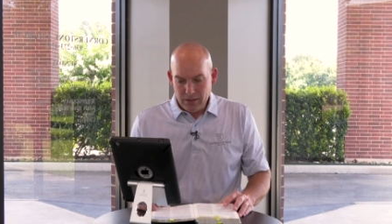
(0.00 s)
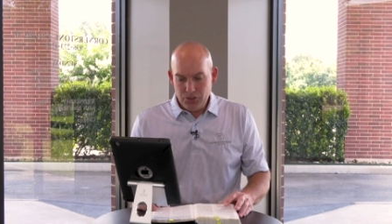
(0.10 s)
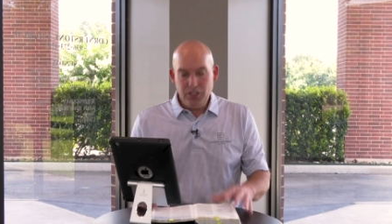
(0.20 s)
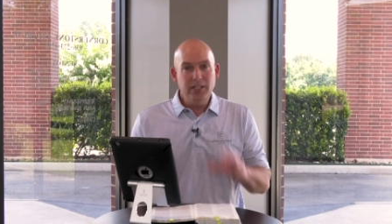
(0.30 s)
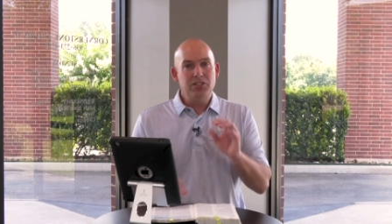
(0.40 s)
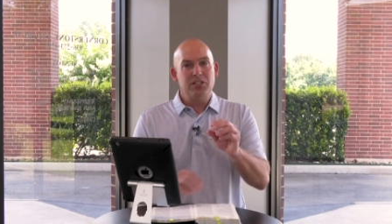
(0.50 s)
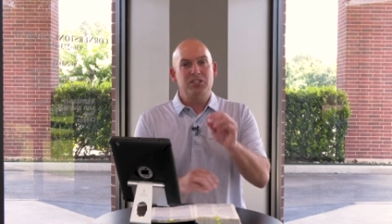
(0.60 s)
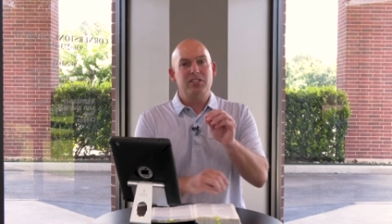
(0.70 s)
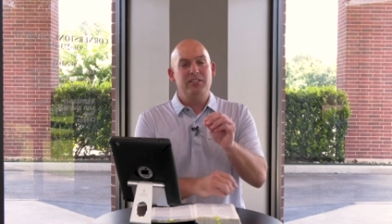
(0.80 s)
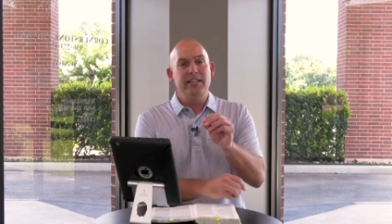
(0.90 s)

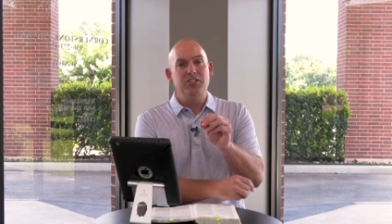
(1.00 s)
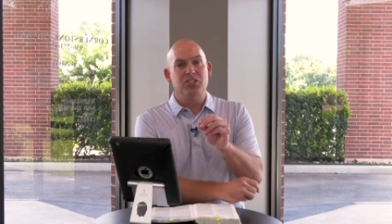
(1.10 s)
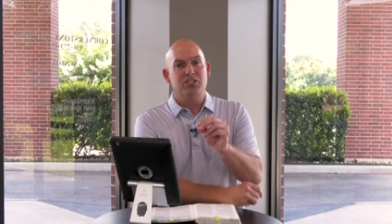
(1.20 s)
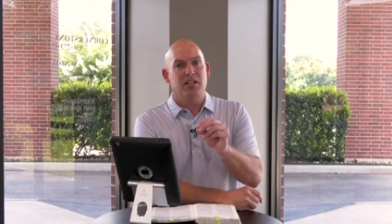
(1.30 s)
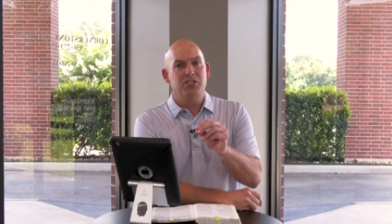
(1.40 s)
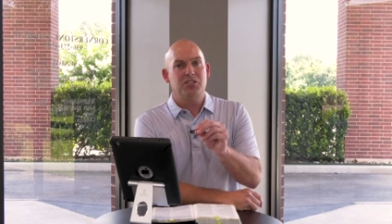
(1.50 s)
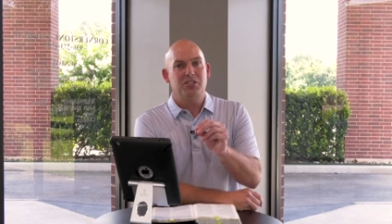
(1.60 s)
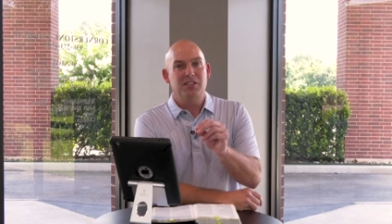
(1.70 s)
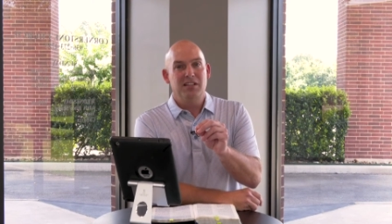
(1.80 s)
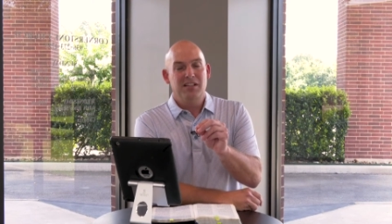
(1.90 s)
Jesus teaches
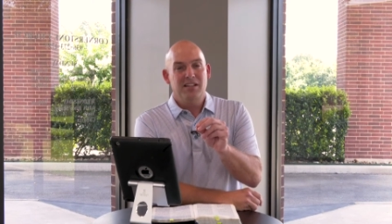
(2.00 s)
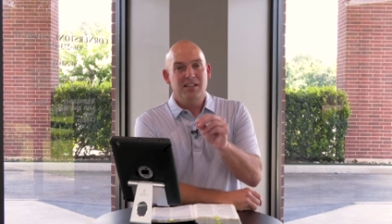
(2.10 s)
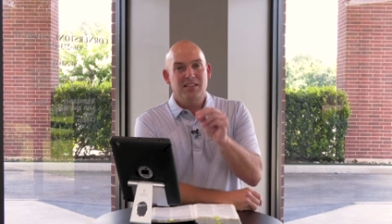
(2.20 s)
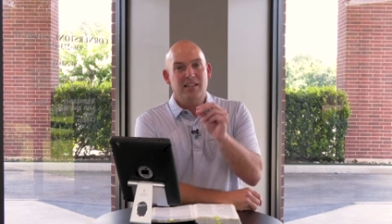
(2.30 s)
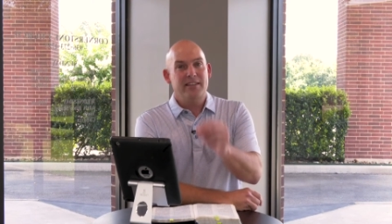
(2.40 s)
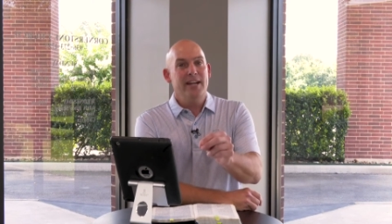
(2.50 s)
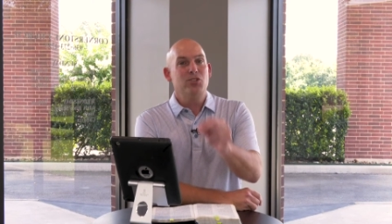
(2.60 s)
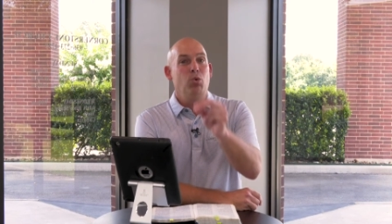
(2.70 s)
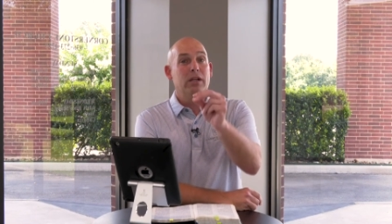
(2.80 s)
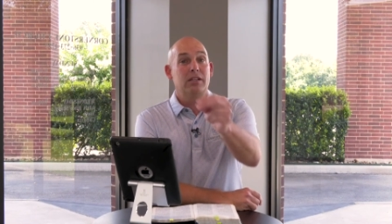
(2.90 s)
us that
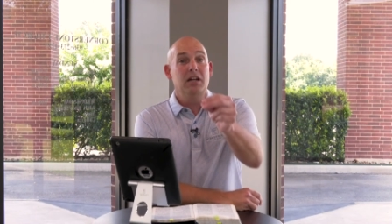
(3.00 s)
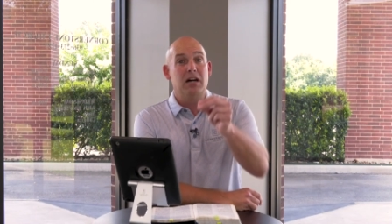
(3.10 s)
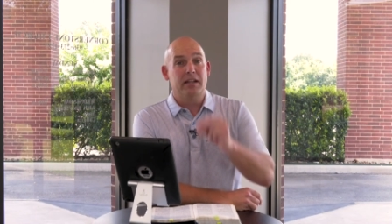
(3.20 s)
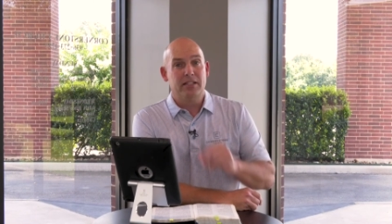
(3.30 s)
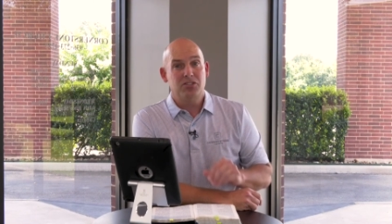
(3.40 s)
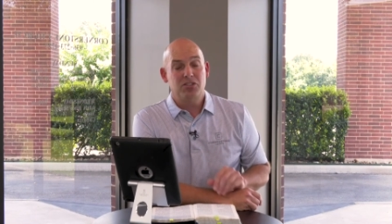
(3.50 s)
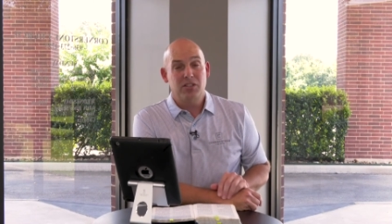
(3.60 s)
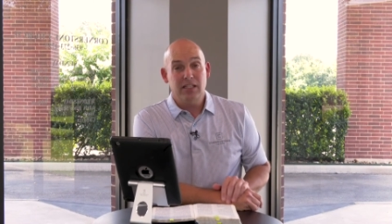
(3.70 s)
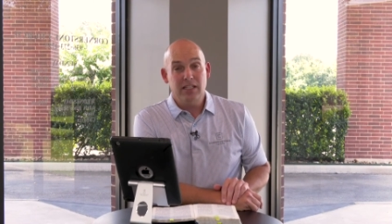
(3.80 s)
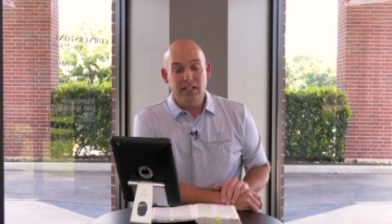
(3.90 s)
that's what God
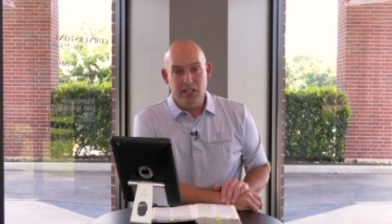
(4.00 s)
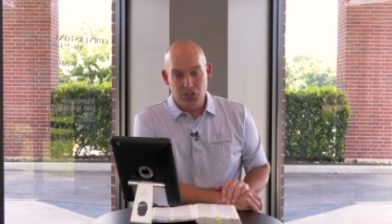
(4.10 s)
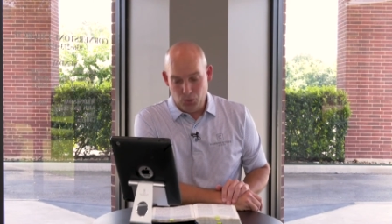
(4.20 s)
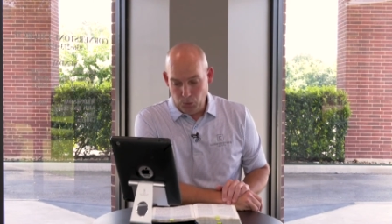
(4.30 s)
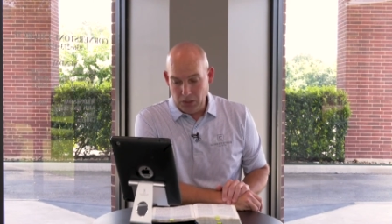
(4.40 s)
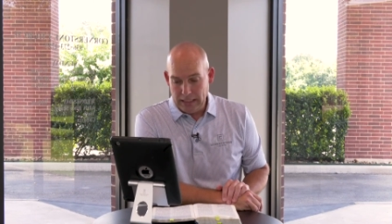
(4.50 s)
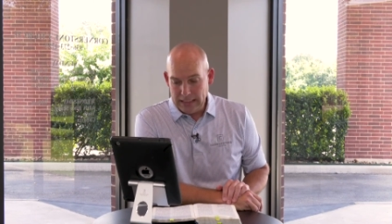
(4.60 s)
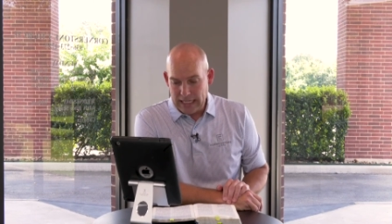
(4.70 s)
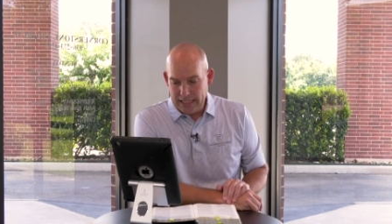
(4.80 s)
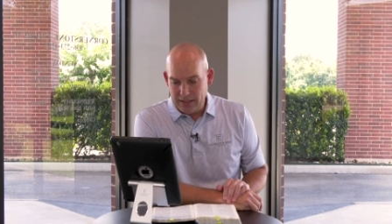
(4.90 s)
is, is really
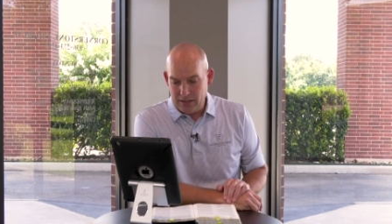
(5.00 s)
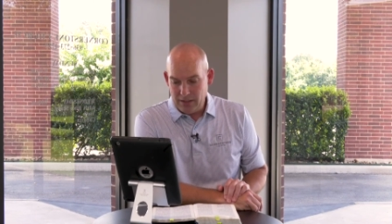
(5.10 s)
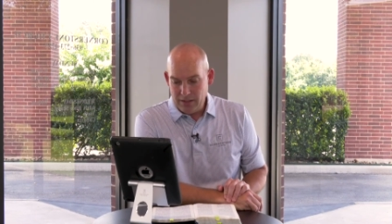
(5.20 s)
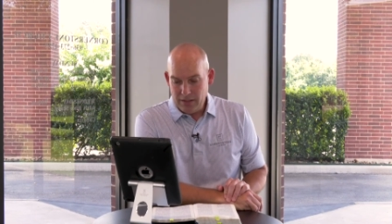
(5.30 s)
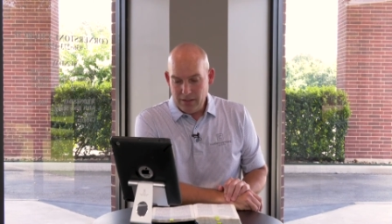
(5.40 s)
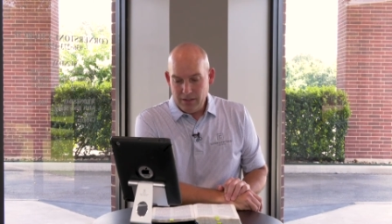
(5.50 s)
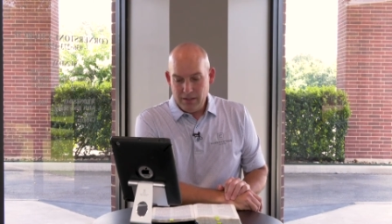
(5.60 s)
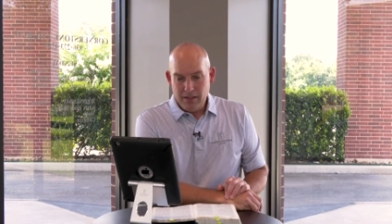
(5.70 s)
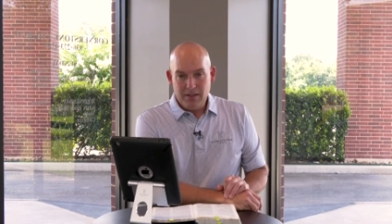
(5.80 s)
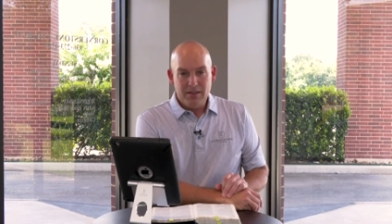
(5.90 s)
like.
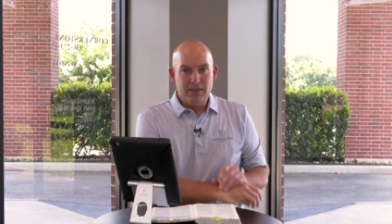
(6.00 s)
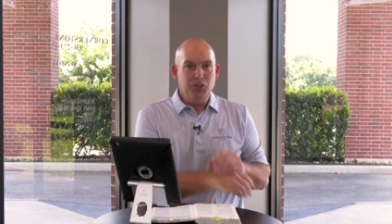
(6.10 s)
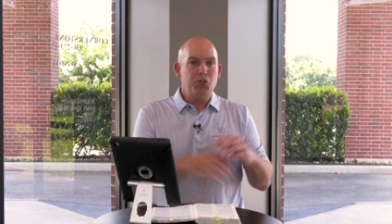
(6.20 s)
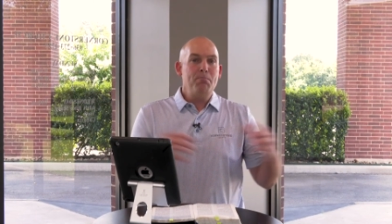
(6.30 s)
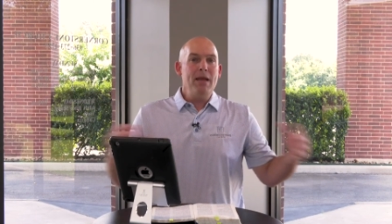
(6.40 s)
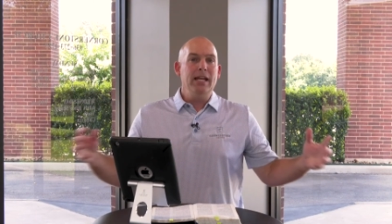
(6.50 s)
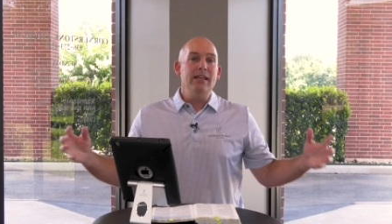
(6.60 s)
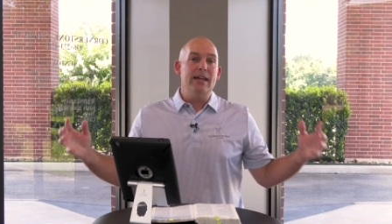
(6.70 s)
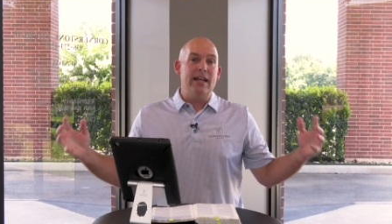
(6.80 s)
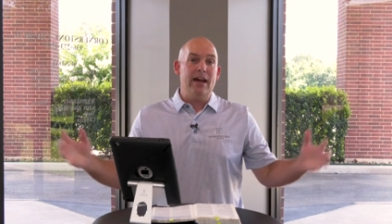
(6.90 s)
There's
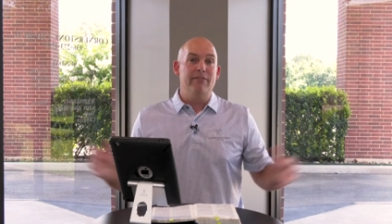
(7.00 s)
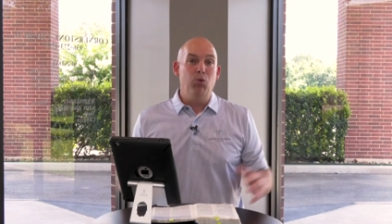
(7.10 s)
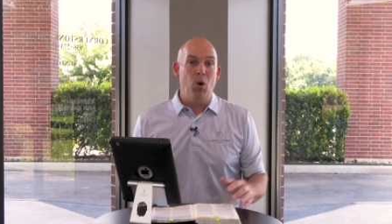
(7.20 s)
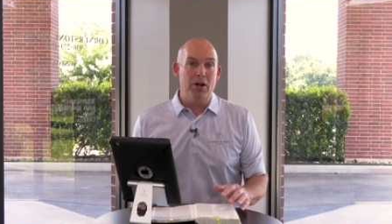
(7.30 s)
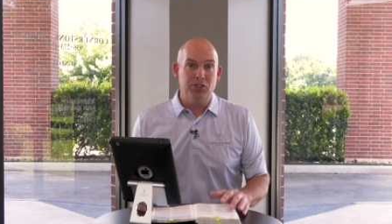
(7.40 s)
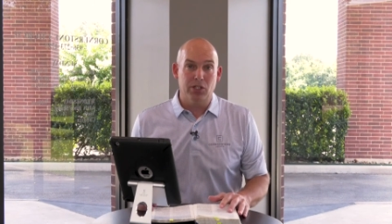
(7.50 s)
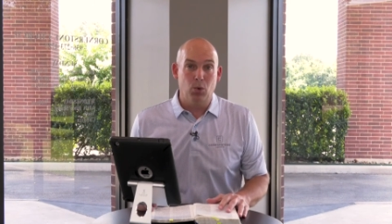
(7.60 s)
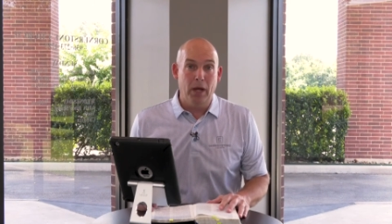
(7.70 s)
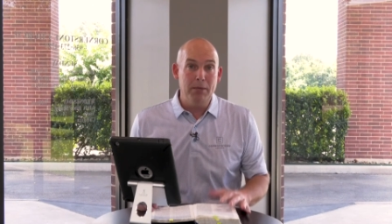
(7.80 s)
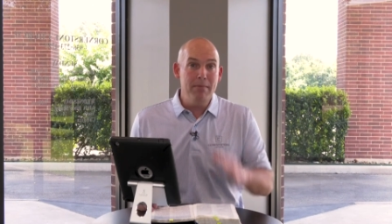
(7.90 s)
many that have wandered
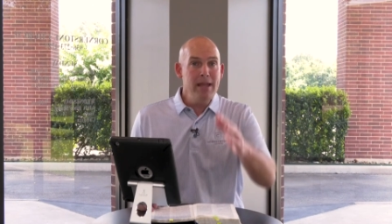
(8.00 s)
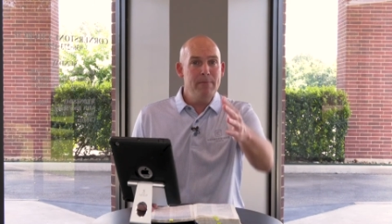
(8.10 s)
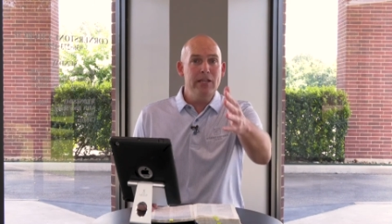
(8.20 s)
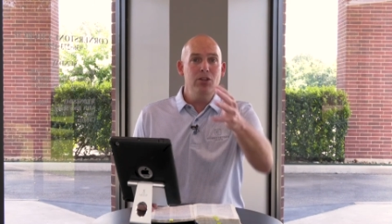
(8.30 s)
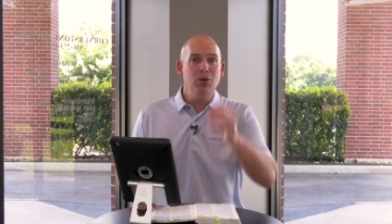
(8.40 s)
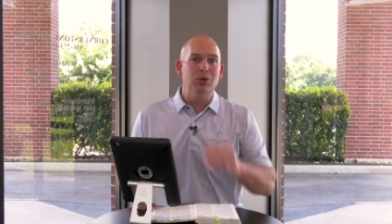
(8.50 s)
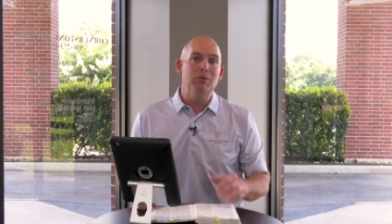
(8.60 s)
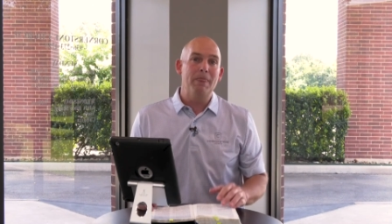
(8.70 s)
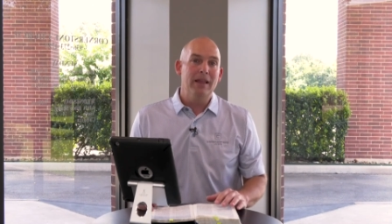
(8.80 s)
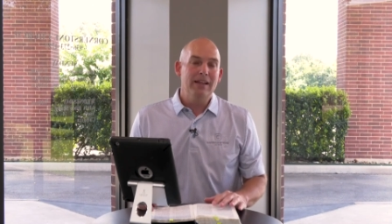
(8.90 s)
away. Maybe
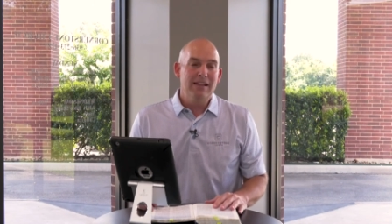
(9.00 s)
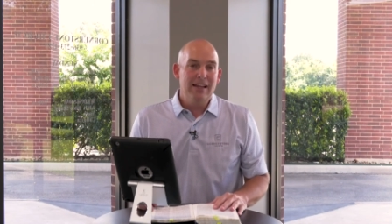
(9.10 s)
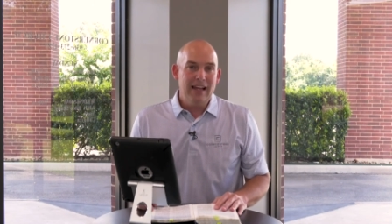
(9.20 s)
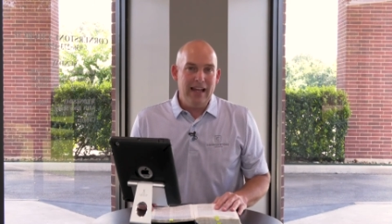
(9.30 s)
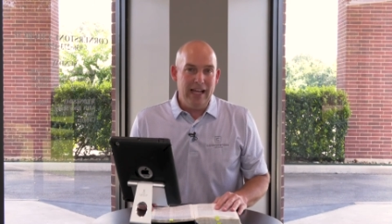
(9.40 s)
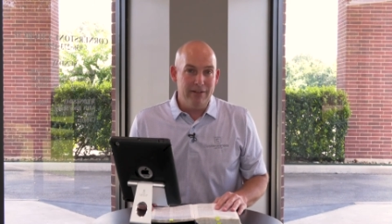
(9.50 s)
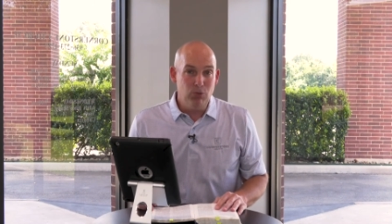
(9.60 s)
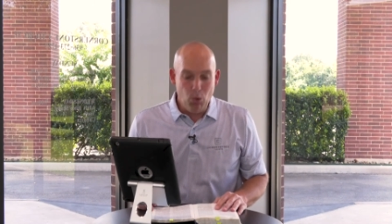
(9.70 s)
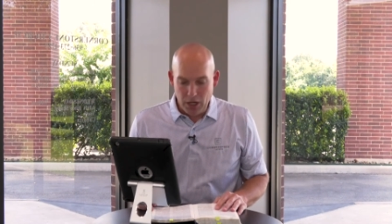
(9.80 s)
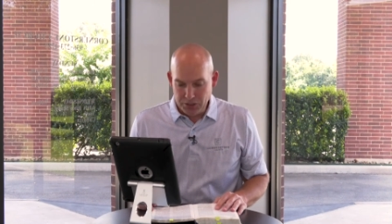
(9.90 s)
you
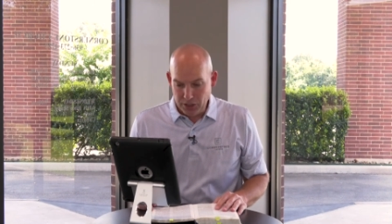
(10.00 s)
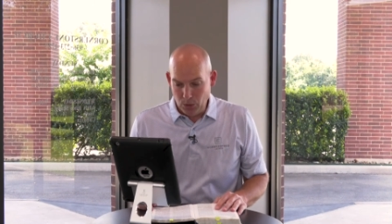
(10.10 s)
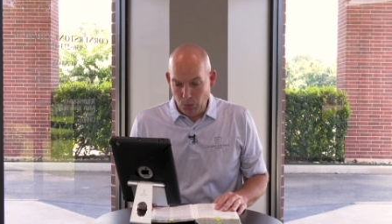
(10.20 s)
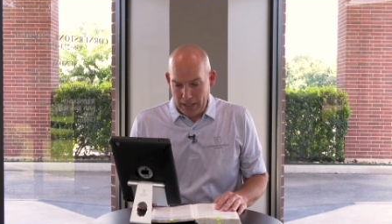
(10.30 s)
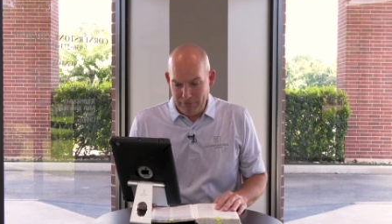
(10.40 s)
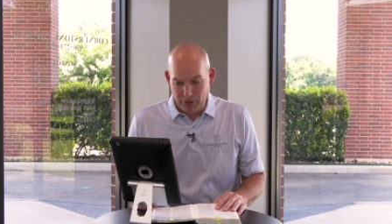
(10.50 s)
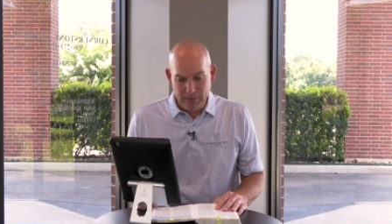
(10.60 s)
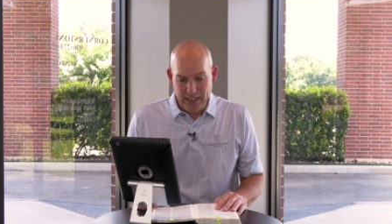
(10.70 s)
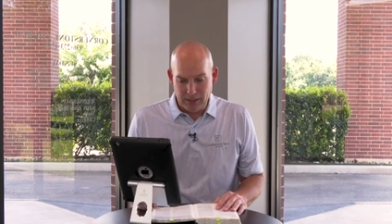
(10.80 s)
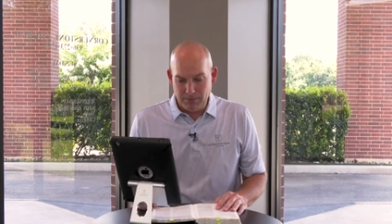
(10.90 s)
have wandered away from
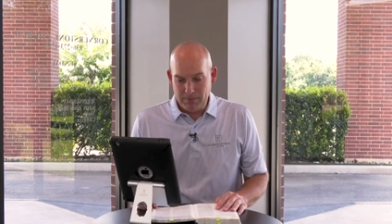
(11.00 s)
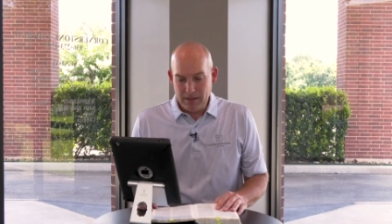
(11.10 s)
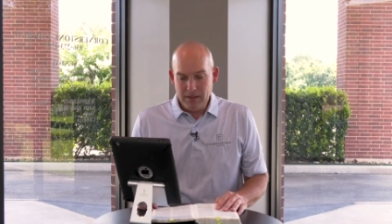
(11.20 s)
Him.